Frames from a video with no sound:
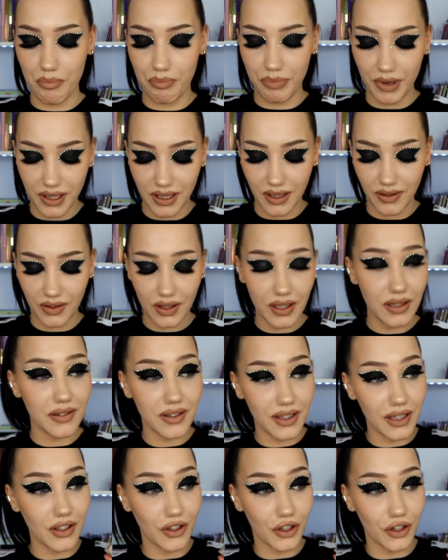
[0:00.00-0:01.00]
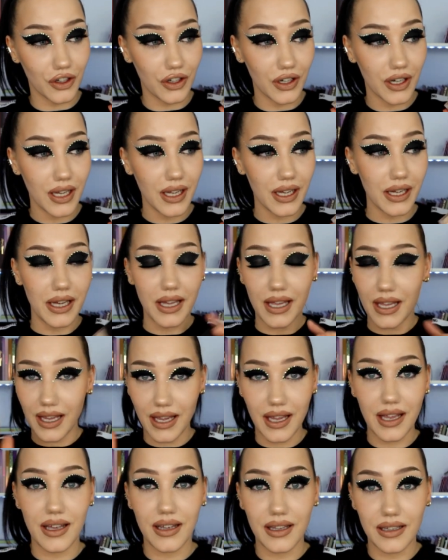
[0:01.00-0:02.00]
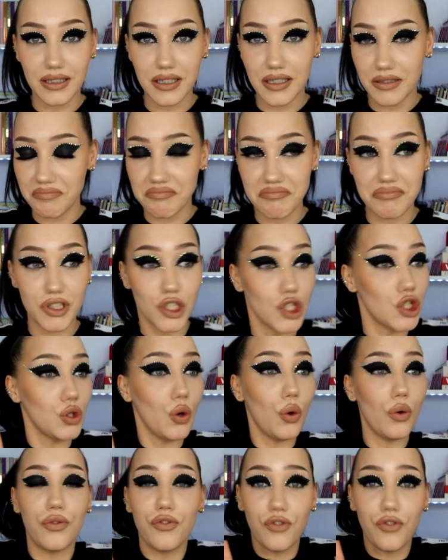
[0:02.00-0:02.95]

But this concealer, so